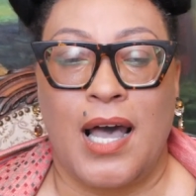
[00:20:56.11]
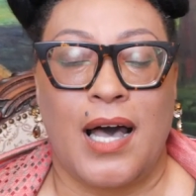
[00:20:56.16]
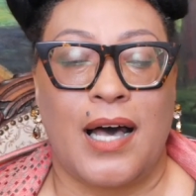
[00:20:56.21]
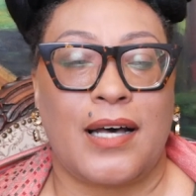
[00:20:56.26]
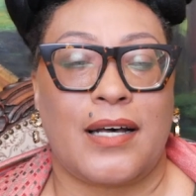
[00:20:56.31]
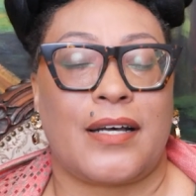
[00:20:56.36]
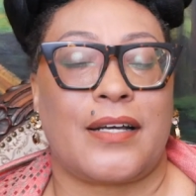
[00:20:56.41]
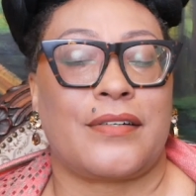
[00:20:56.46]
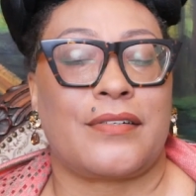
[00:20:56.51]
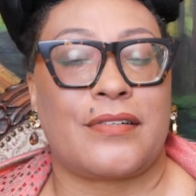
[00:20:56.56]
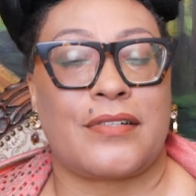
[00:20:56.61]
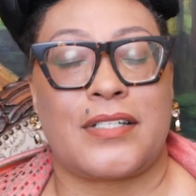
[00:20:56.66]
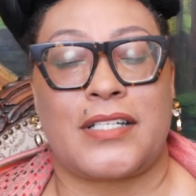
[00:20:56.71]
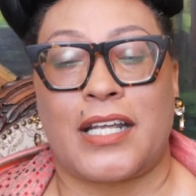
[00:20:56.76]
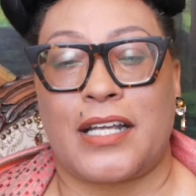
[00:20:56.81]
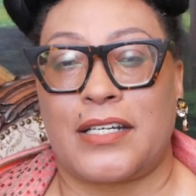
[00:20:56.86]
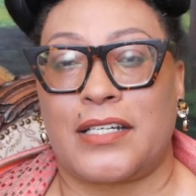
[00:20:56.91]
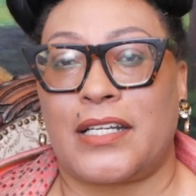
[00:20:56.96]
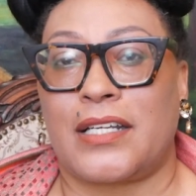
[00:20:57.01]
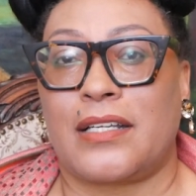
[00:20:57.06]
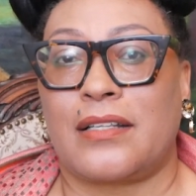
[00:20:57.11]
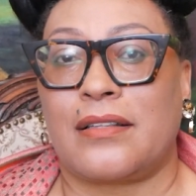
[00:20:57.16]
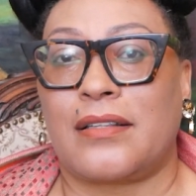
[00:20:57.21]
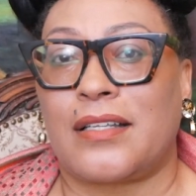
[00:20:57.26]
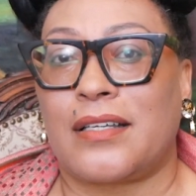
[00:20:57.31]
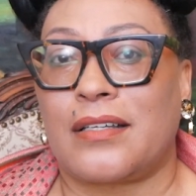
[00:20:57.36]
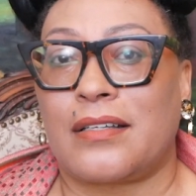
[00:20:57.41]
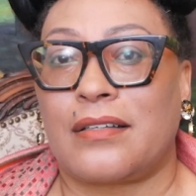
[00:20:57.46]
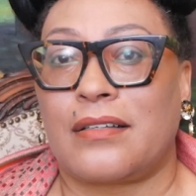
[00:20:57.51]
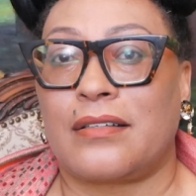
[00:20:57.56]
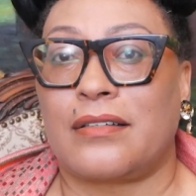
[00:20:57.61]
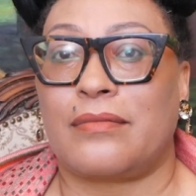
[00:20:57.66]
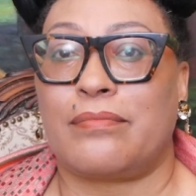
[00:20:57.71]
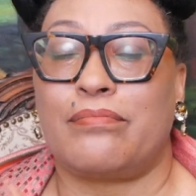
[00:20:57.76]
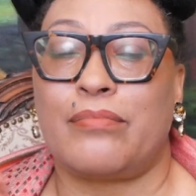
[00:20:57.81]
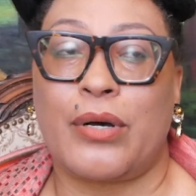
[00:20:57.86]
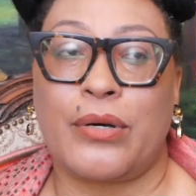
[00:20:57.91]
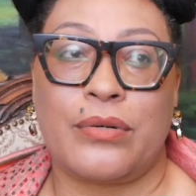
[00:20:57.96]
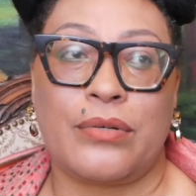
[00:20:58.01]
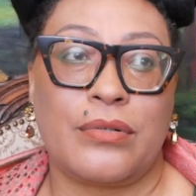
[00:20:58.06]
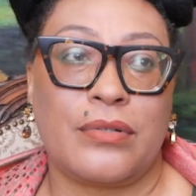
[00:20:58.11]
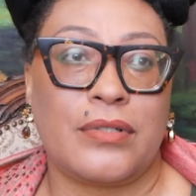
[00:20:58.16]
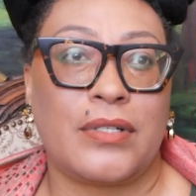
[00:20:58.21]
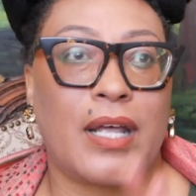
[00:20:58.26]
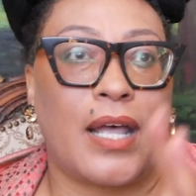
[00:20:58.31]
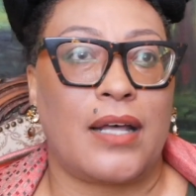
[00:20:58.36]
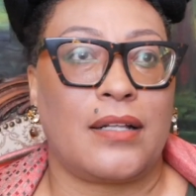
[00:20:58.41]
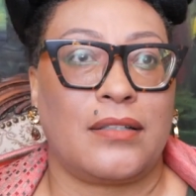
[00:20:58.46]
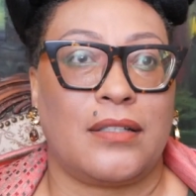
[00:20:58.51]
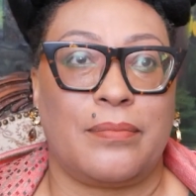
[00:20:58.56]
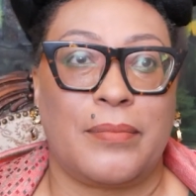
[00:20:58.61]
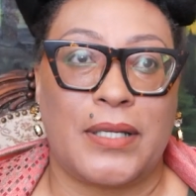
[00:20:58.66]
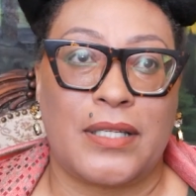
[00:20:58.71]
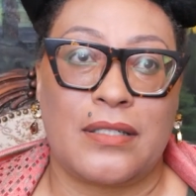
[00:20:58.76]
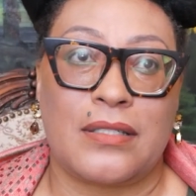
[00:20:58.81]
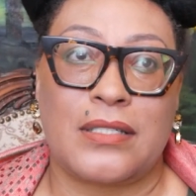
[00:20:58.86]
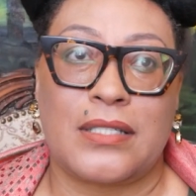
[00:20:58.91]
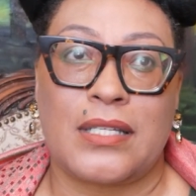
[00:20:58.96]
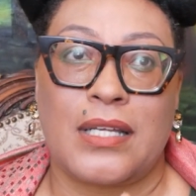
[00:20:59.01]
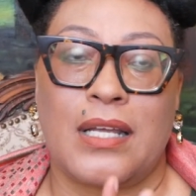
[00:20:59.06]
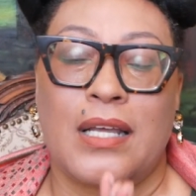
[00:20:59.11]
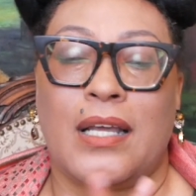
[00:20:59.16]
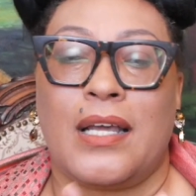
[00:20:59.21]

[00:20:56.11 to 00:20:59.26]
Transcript: Understanding the mode, element,